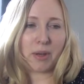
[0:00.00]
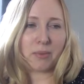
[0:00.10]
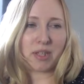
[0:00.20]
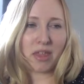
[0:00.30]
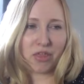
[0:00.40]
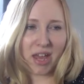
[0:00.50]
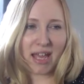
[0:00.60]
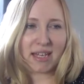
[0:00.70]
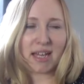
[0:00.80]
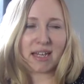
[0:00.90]
but it was
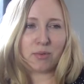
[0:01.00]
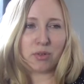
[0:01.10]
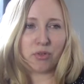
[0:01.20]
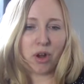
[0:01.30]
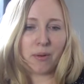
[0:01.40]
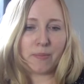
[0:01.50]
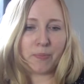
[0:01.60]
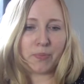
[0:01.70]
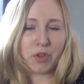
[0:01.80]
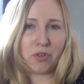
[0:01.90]
thin and it was
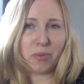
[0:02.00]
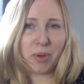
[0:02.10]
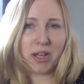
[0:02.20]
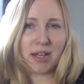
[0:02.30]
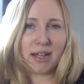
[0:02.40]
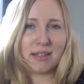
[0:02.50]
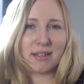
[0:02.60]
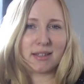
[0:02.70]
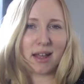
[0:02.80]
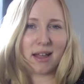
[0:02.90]
from Dorothy
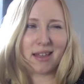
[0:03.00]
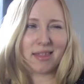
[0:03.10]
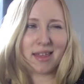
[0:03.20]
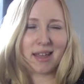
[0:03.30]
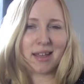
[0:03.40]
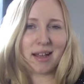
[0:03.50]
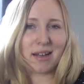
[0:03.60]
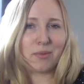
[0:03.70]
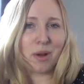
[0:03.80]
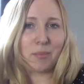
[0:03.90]
Perkins, I think,
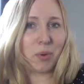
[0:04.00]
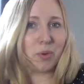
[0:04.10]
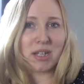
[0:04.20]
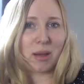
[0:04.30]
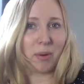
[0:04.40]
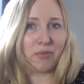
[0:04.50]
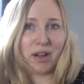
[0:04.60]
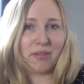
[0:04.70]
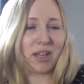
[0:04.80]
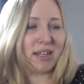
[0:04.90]
and I bought it about
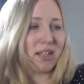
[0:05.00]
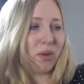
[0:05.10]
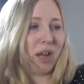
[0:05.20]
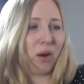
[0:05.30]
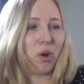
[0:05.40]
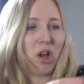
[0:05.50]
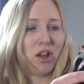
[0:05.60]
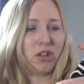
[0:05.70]
5 years ago now,